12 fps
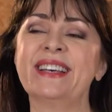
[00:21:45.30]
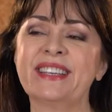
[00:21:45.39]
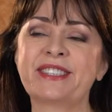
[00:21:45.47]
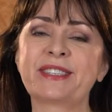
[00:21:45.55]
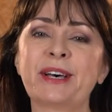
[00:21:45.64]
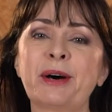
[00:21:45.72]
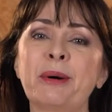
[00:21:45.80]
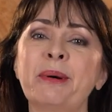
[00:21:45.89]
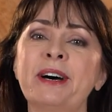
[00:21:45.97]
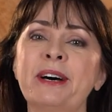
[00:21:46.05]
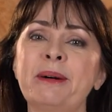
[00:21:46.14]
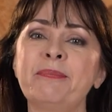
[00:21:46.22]
So
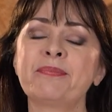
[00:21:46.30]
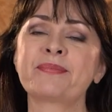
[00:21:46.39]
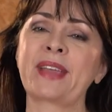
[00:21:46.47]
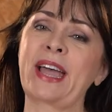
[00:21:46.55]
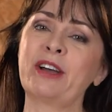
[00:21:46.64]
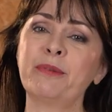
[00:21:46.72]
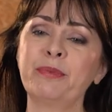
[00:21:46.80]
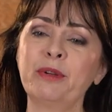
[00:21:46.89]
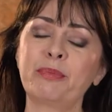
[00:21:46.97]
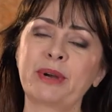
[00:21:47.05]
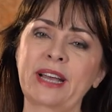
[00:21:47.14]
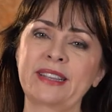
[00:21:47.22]
I hope you'll
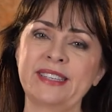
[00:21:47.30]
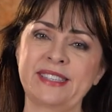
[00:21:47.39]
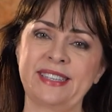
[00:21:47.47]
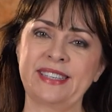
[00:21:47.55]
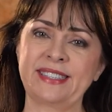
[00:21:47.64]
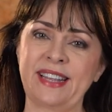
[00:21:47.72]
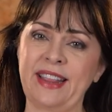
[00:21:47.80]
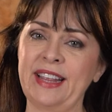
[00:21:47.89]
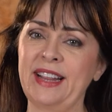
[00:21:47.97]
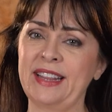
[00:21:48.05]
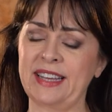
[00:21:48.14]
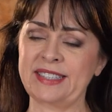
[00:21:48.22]
practice this
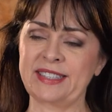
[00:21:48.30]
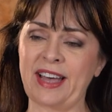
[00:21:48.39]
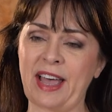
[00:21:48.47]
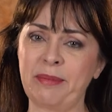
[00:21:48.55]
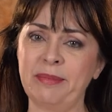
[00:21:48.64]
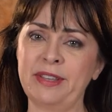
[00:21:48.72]
until next time.